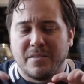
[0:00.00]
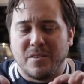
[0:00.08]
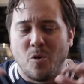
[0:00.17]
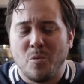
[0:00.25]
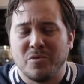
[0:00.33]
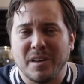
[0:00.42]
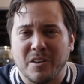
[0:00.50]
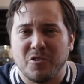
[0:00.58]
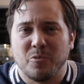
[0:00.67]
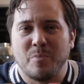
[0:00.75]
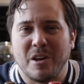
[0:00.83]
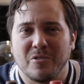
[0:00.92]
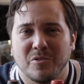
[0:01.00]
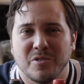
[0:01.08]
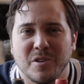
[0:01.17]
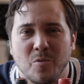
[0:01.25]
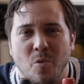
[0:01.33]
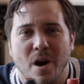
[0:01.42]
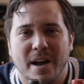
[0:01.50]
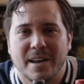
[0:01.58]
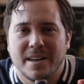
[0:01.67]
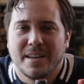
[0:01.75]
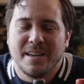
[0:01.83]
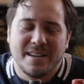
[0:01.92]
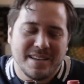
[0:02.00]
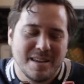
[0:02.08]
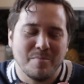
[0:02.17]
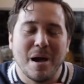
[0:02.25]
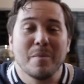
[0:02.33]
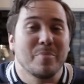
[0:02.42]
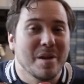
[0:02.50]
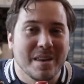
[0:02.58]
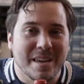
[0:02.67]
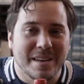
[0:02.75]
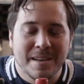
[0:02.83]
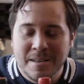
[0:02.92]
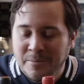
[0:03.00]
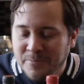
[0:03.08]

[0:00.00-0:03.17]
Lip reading: is almost like a specialty wine, in my opinion.